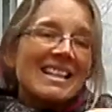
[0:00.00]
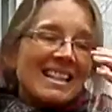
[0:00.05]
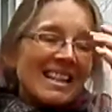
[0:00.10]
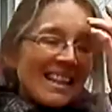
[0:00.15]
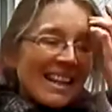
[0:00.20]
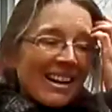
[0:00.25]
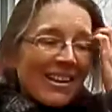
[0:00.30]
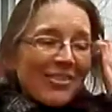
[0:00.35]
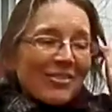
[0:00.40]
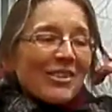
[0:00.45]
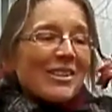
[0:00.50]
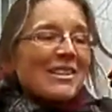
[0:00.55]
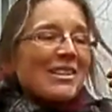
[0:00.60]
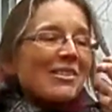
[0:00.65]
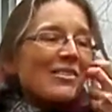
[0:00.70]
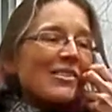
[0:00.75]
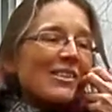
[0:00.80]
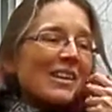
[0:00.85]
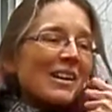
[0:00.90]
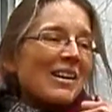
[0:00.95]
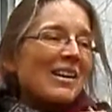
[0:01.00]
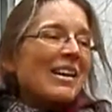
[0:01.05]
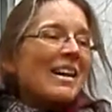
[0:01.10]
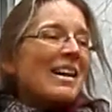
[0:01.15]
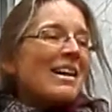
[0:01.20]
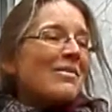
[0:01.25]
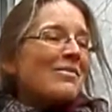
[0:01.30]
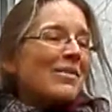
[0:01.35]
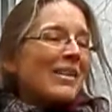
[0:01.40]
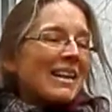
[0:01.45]
see Elvis over there,
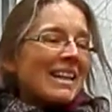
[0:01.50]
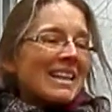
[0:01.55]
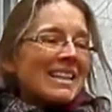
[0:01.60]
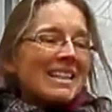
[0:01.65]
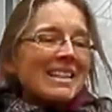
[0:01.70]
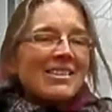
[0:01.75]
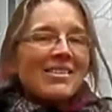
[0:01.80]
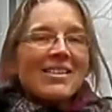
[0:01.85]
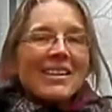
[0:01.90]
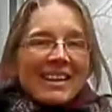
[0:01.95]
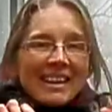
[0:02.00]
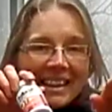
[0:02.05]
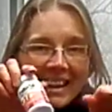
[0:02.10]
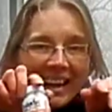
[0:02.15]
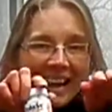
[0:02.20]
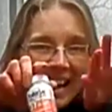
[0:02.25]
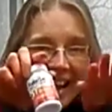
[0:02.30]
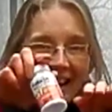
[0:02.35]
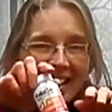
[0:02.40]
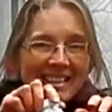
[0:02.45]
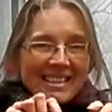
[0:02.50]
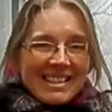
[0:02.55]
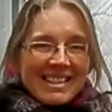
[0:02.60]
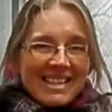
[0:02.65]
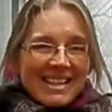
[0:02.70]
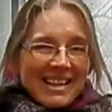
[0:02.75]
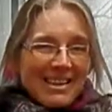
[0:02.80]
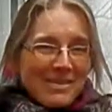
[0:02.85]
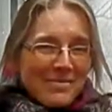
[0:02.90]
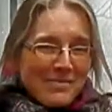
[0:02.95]
but he's doing the hands in
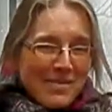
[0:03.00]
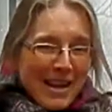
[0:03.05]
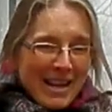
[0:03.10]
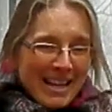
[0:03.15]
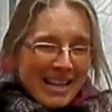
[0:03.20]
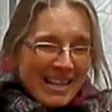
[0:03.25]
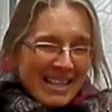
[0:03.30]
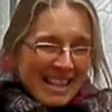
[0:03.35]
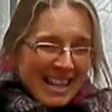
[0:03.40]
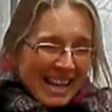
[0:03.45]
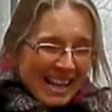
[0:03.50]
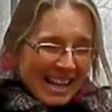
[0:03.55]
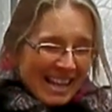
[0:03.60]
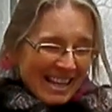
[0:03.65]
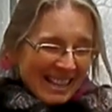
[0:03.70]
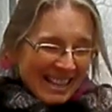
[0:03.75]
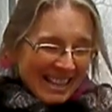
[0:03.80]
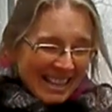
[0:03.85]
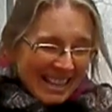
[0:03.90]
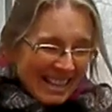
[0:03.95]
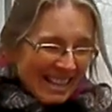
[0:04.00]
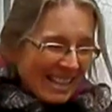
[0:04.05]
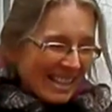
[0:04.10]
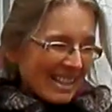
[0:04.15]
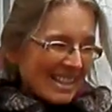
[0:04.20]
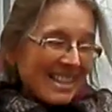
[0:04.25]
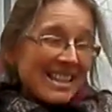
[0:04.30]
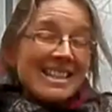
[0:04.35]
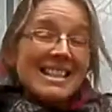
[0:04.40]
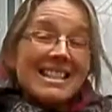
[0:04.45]
the air Reggie thing that he
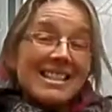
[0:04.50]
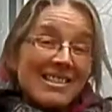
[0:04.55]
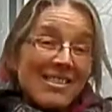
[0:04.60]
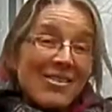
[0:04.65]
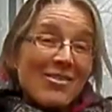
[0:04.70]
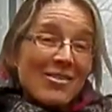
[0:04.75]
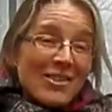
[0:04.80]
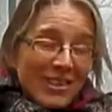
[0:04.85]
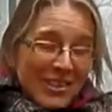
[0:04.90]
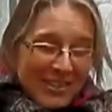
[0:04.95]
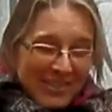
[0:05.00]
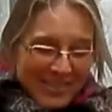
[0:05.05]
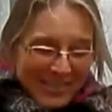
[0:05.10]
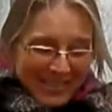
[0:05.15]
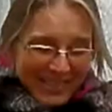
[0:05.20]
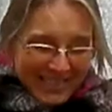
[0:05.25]
does. It's so cute.